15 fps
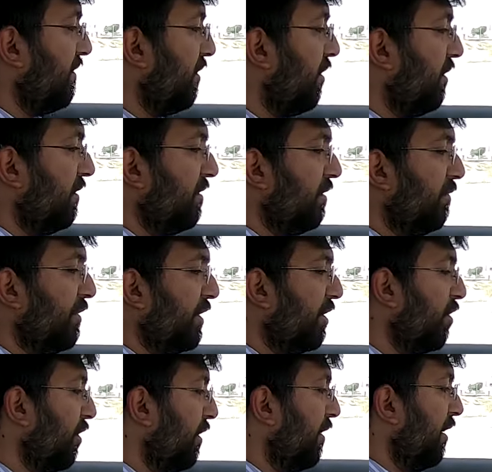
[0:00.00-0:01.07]
also with
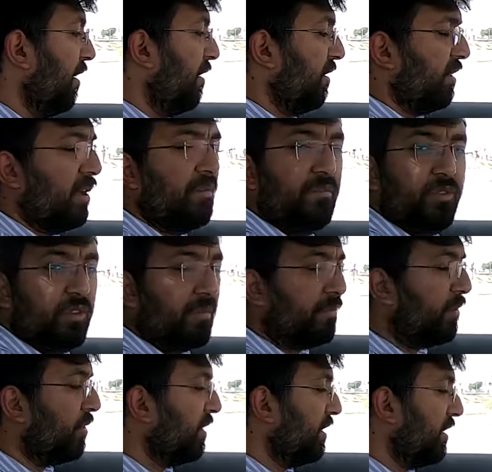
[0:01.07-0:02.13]
good thumb
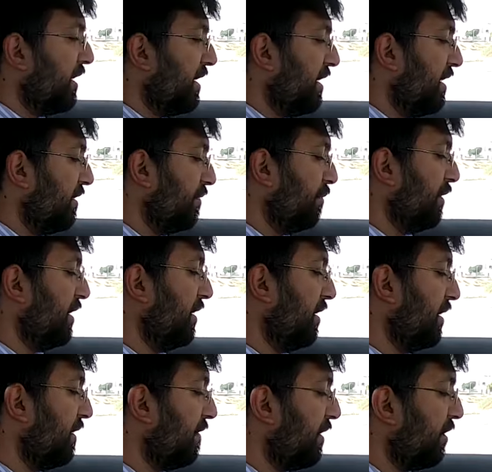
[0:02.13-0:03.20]
support that has been
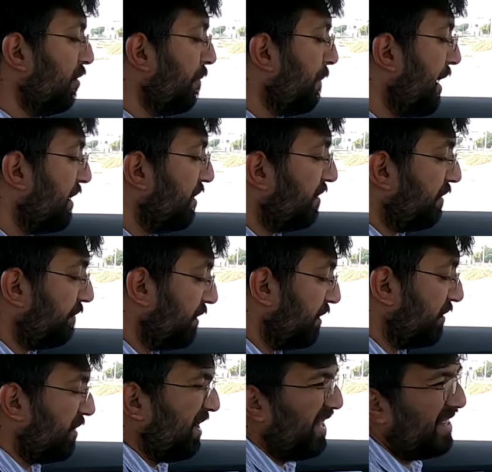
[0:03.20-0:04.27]
given. No paddle shifters
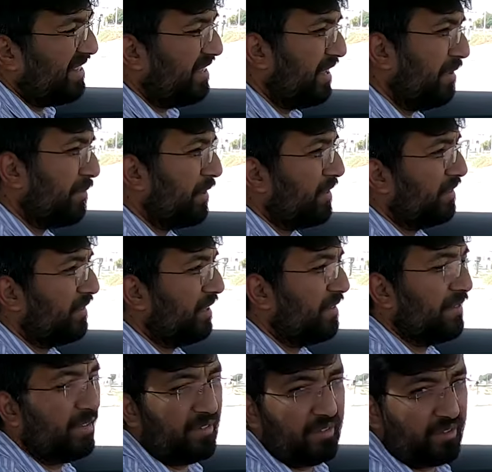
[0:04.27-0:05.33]
or anything, because
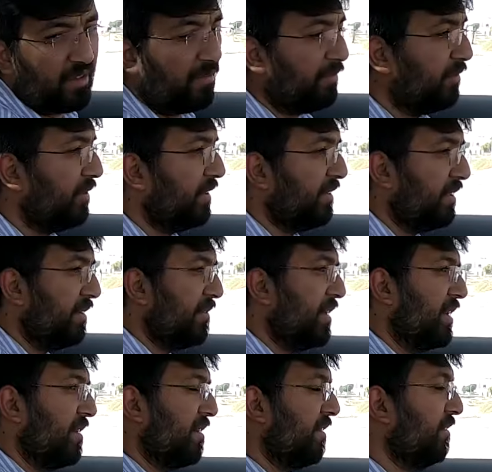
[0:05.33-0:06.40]
anyways this comes with a
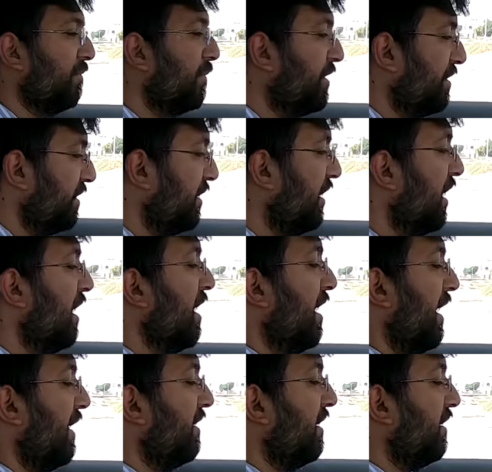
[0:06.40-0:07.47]
CVT transmission.
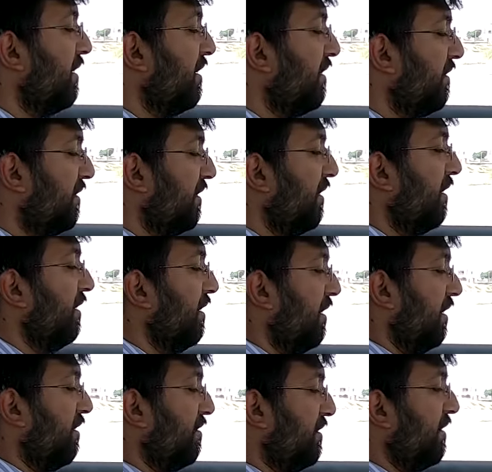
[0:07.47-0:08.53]
And then this
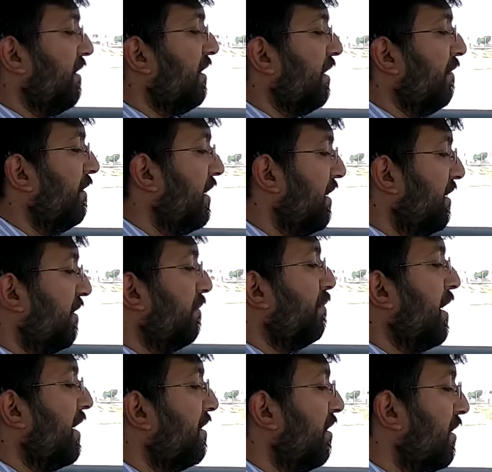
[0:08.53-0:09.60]
steering wheel is
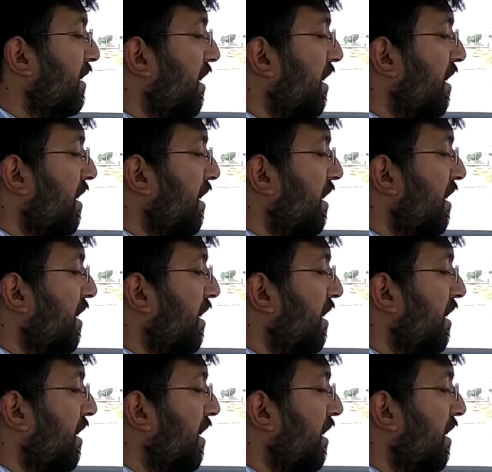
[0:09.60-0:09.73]
manually